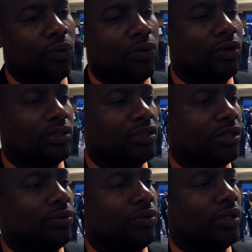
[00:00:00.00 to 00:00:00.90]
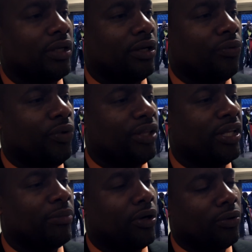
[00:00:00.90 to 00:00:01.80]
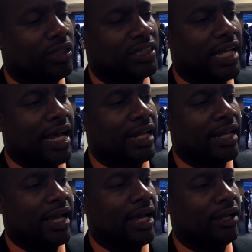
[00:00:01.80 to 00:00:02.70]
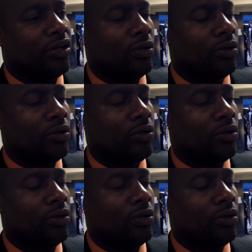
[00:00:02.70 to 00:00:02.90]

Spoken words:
I want. So with him on the sideline,